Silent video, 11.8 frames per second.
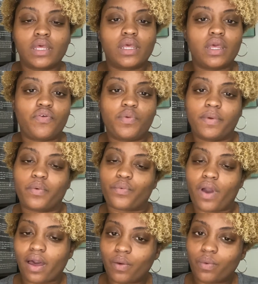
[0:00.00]
If you've been
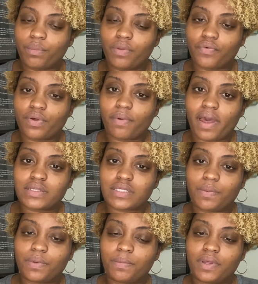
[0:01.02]
rocking with me for the past
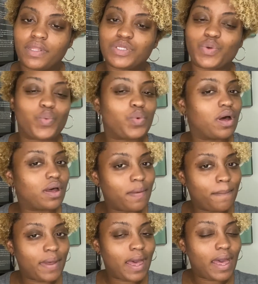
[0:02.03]
couple months, welcome
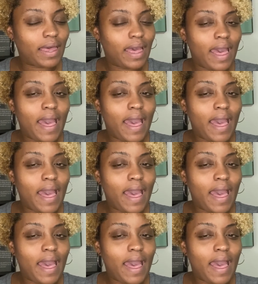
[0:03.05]
back.